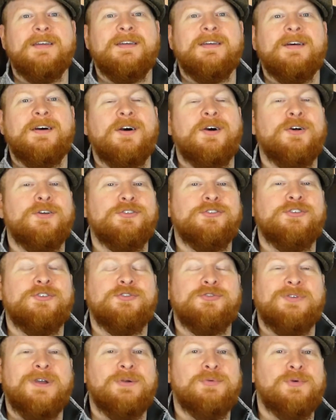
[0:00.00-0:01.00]
Also
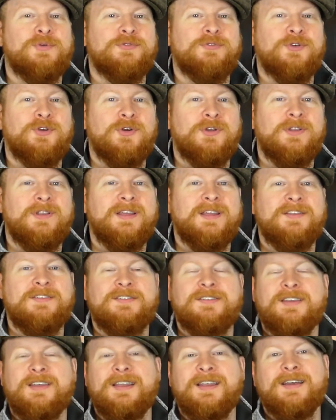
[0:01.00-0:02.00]
try referral
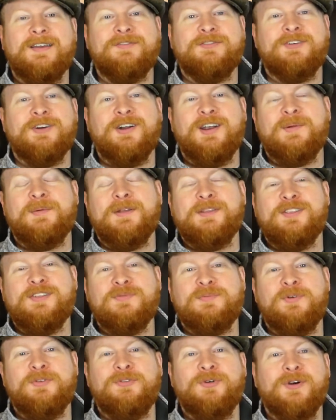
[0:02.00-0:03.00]
links, and I've talked about this
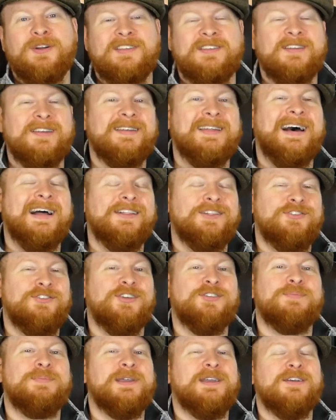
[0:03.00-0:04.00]
before, it's not
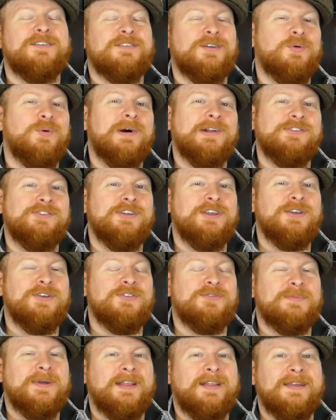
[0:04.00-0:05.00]
just because I want you to
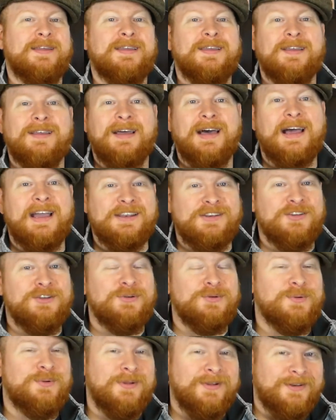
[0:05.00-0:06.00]
use my link. I
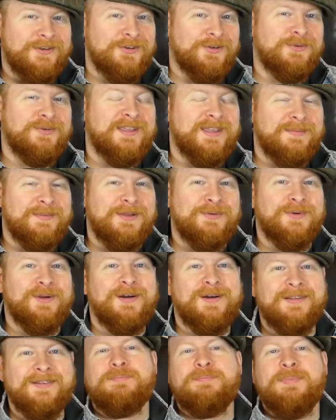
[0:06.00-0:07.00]
do, don't get me
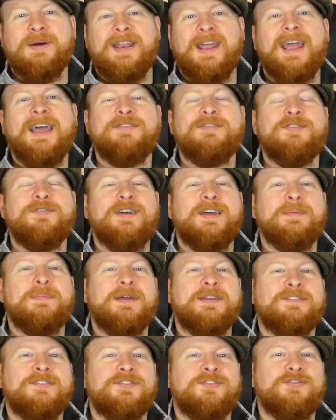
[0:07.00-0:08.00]
wrong, but half of
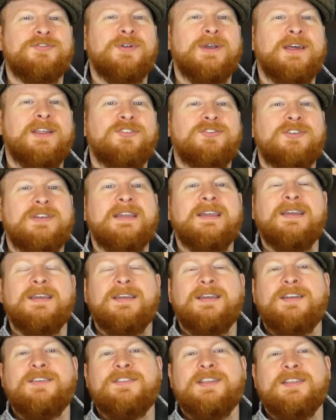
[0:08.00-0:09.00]
Amex's strategy
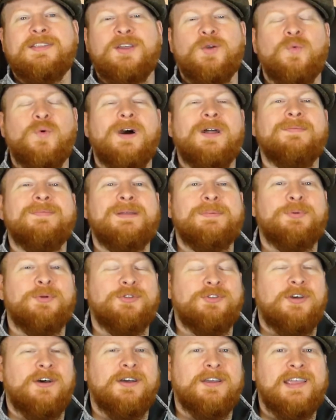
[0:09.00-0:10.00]
is that they want people
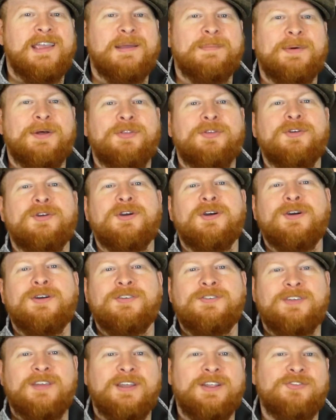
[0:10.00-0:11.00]
talking about their
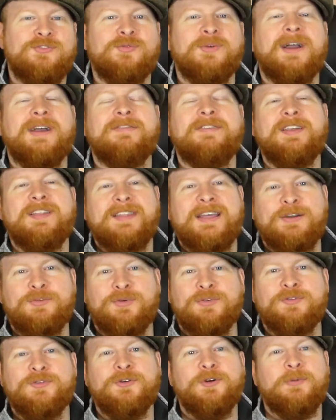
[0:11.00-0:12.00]
cards and driving that
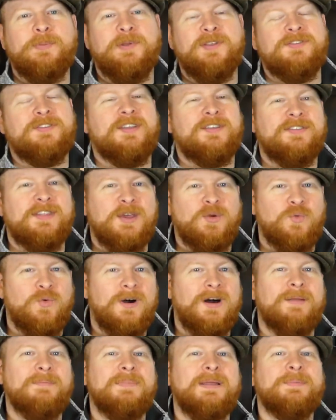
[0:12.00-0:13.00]
referral business. They
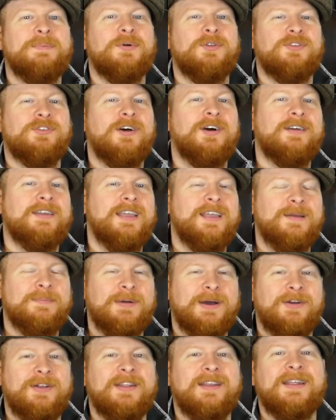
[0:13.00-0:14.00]
want people talking
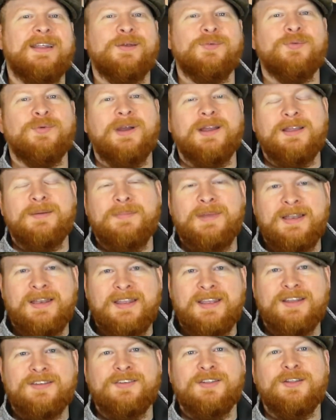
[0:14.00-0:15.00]
about it and
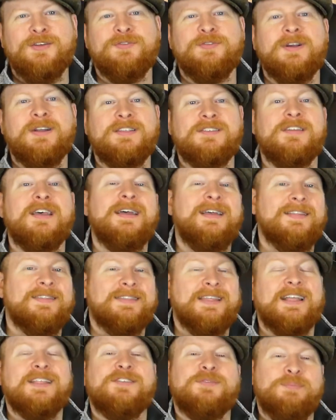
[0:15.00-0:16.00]
recommending it to their friends.
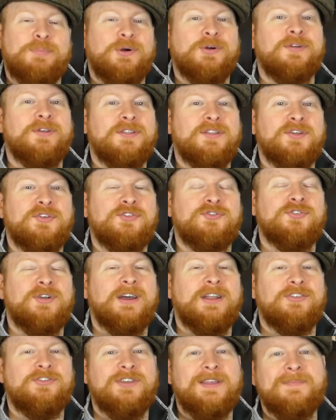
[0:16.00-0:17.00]
That's part of their
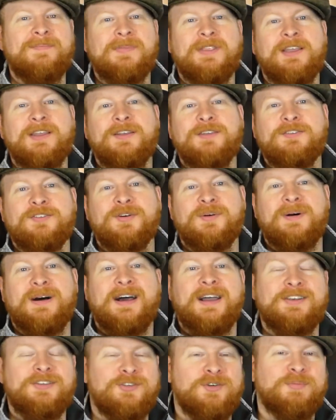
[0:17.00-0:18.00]
strategy. So
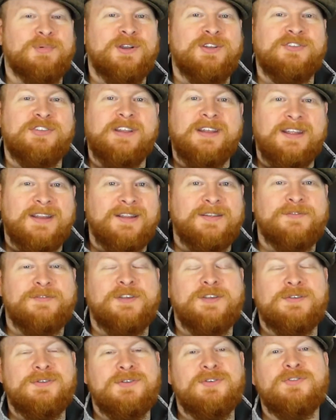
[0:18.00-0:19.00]
I do appreciate it if
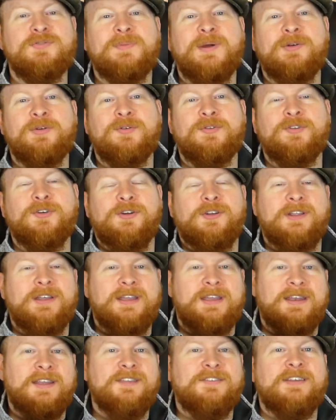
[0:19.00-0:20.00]
you use my referral
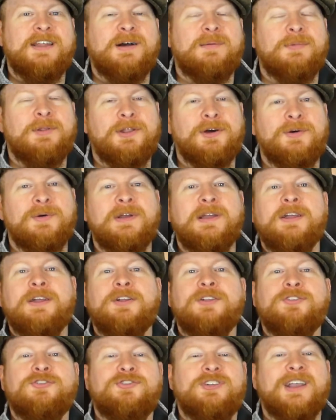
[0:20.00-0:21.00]
link. It is down below.
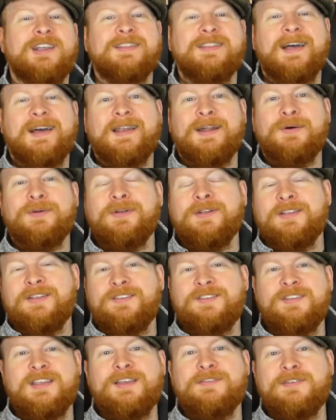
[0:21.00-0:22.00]
Check that out,
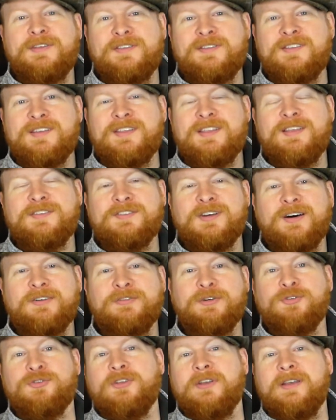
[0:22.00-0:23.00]
see if you see these
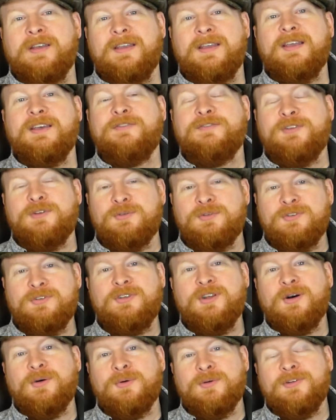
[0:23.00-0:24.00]
offers. If you
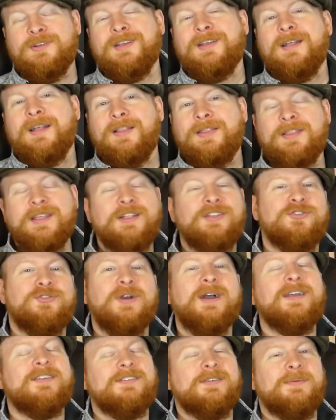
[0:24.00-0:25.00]
don't, then
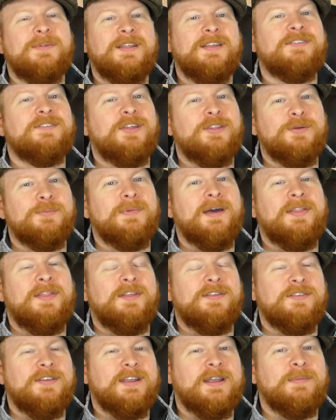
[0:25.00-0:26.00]
try some of these other
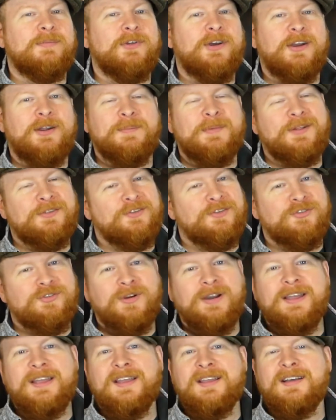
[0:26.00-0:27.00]
methods like I'm talking about. So
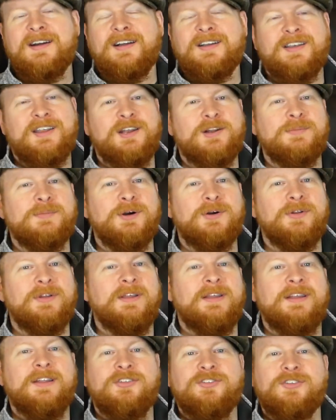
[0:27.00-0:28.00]
try incognito mode,
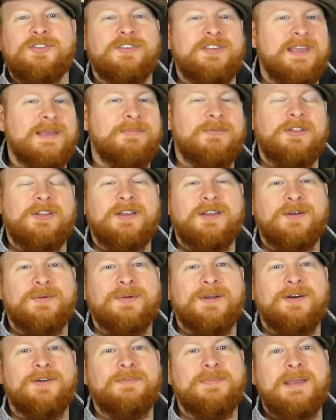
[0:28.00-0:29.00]
just keep clicking
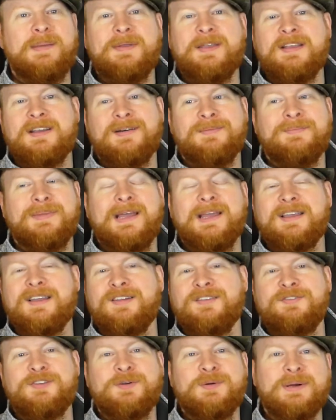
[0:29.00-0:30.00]
around, maybe come back in
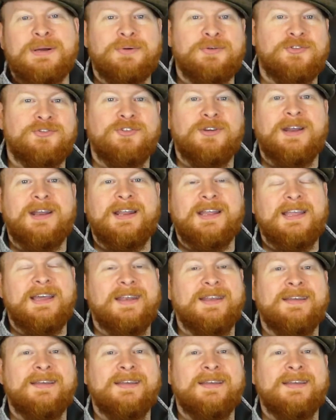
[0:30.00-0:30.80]
a few hours, try it again.